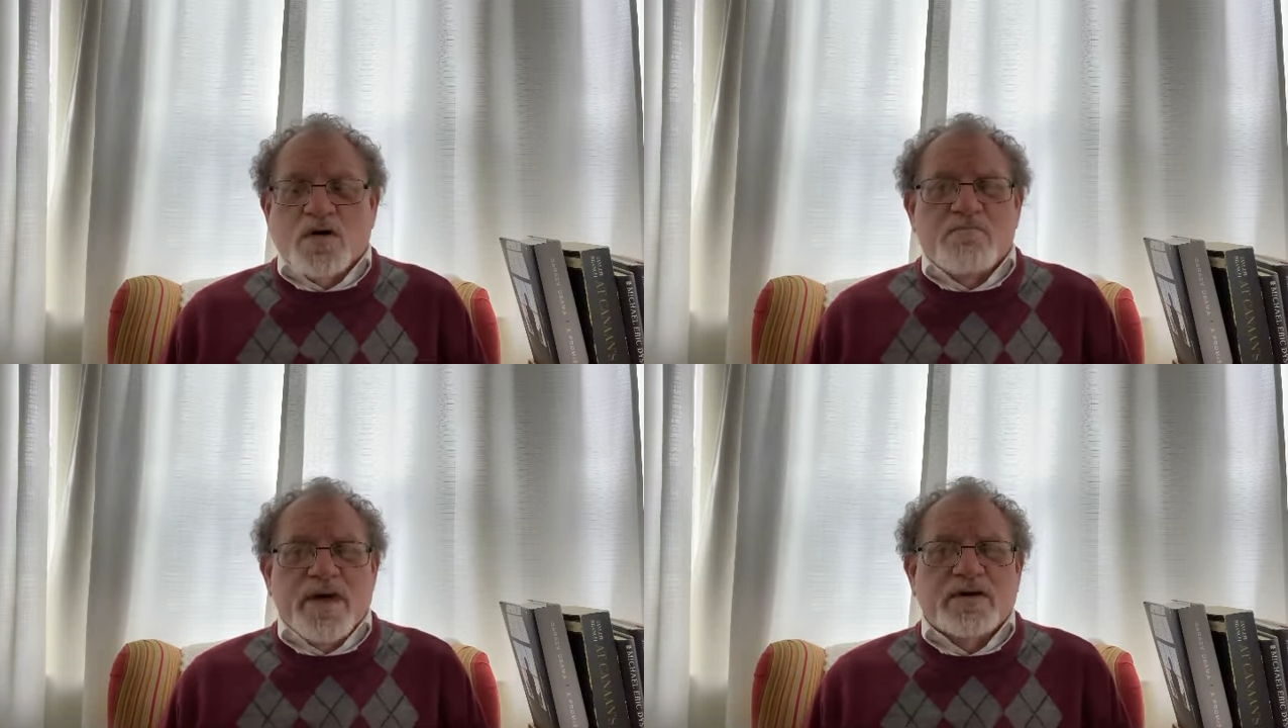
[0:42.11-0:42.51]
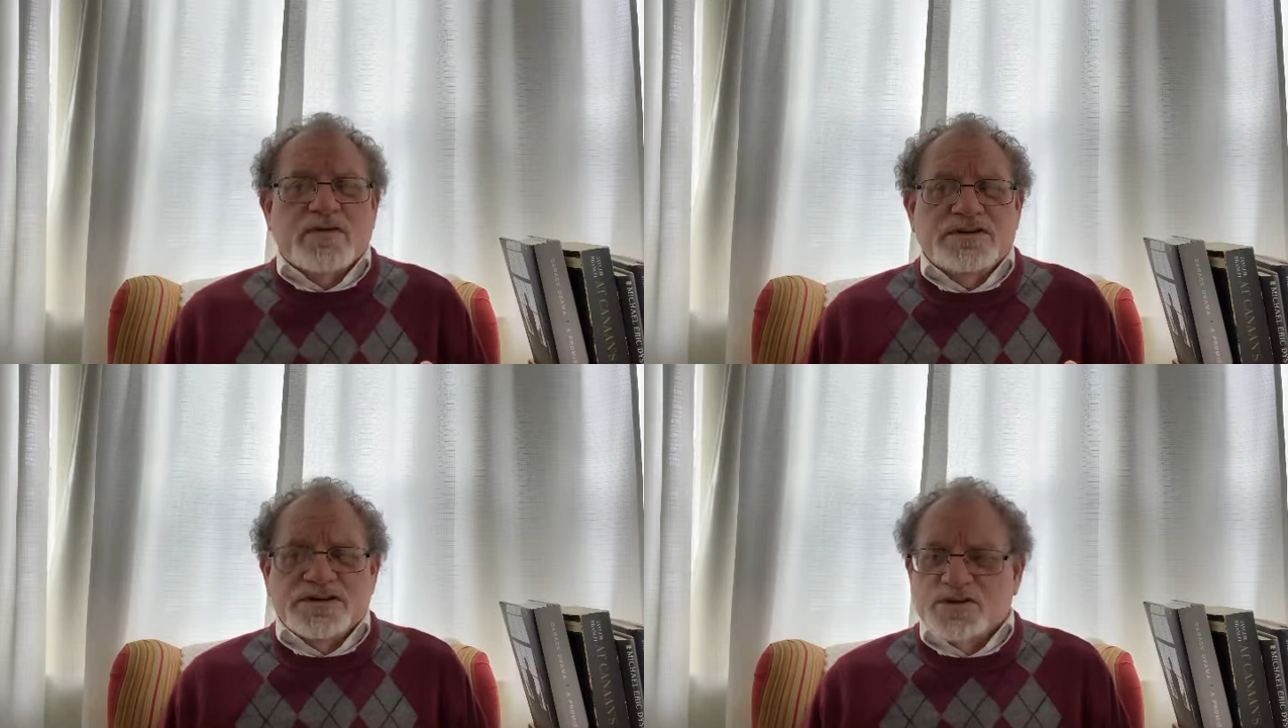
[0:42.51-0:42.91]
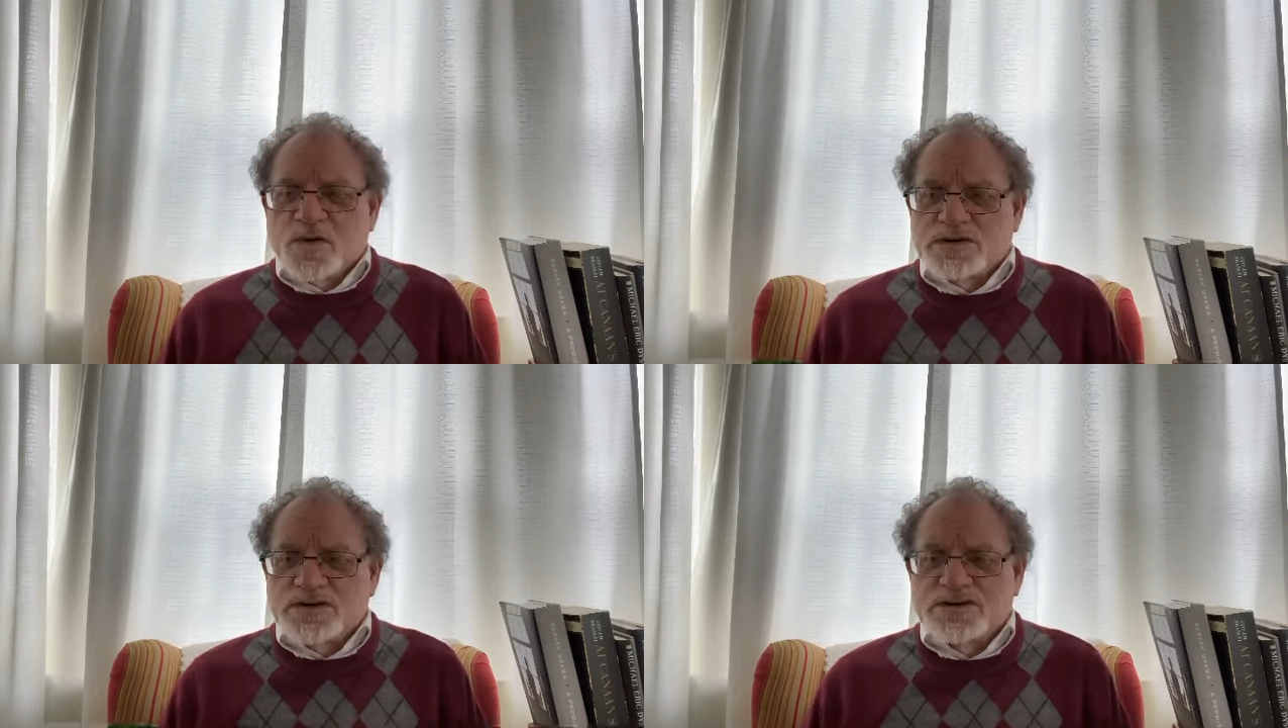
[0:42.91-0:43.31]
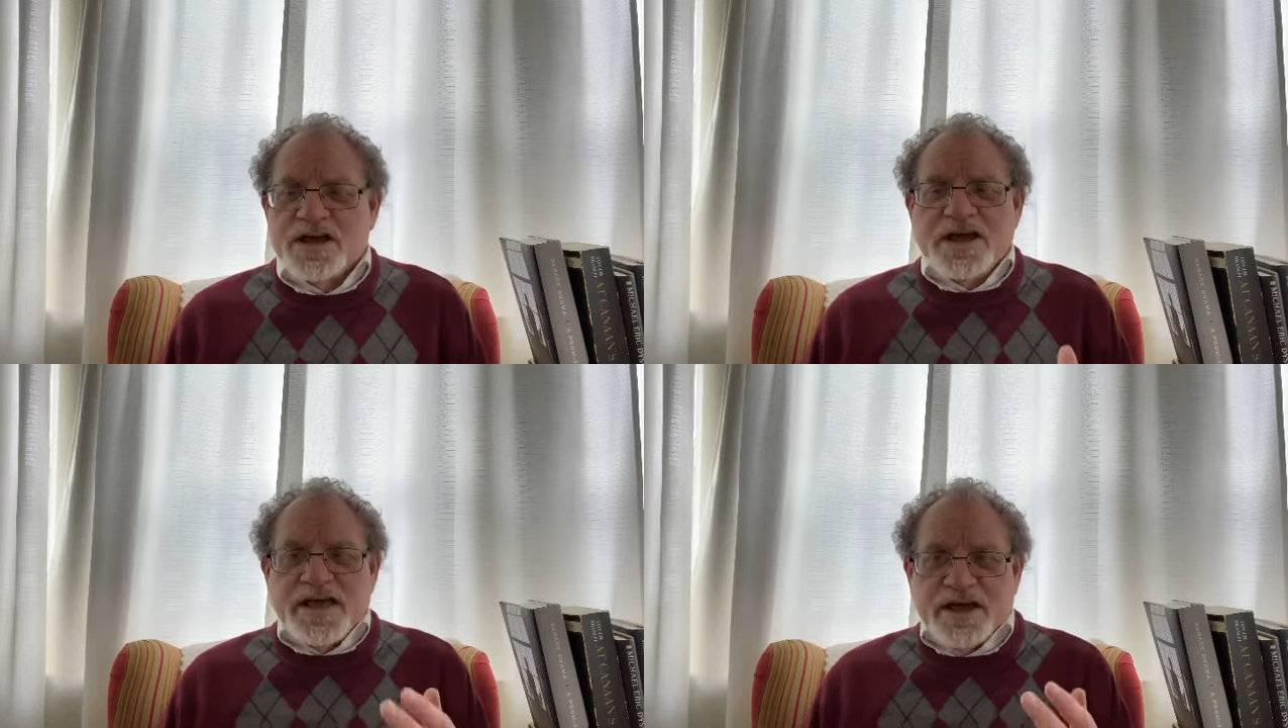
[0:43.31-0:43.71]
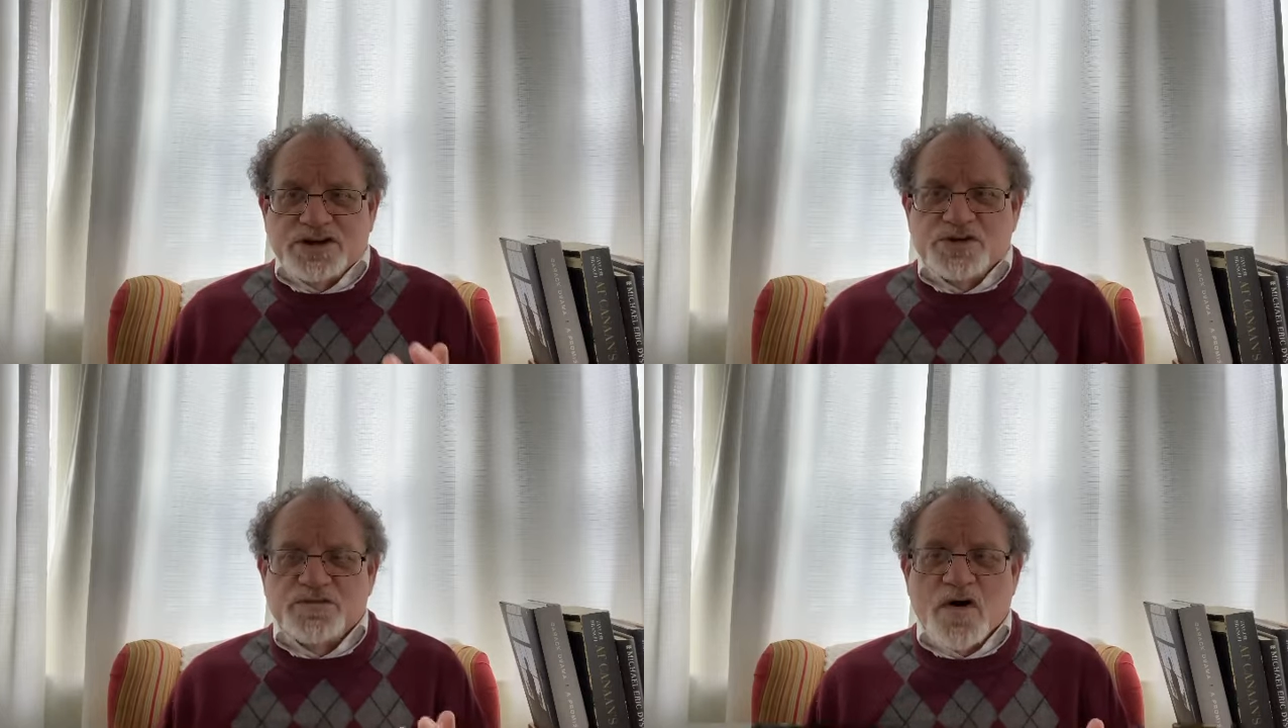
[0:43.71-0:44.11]
Medical Discourses in
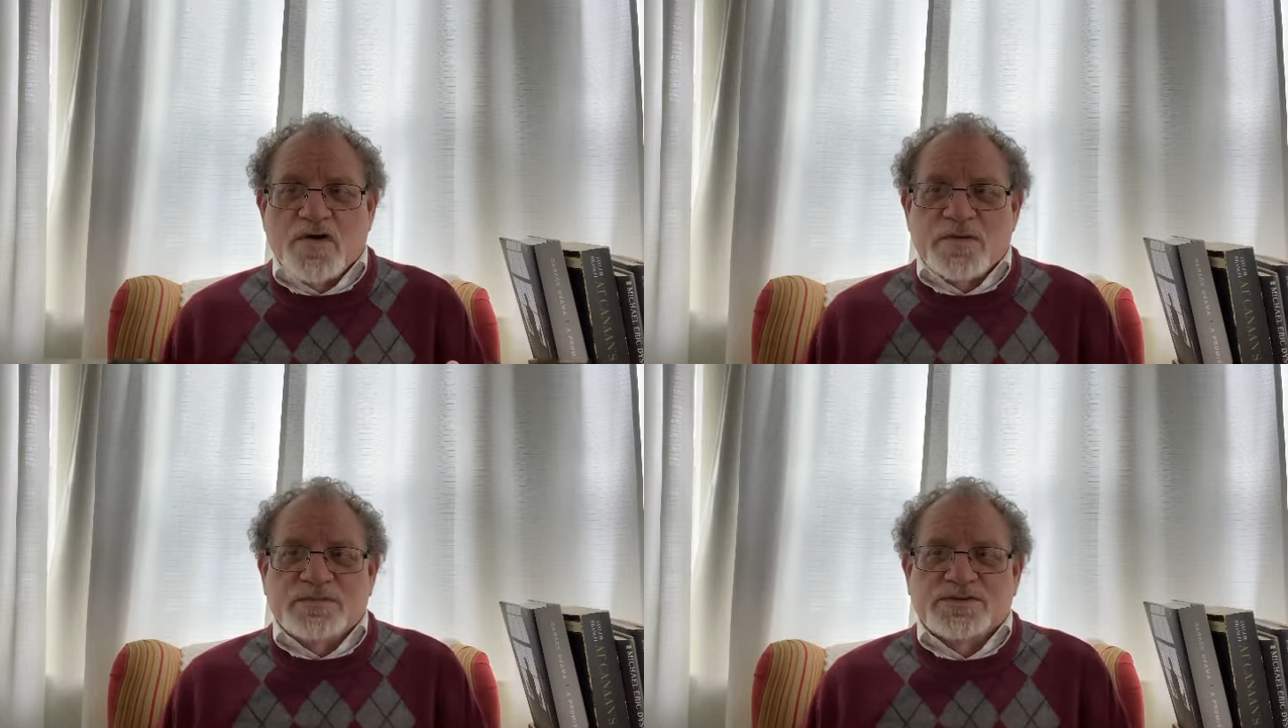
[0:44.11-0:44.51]
two volumes.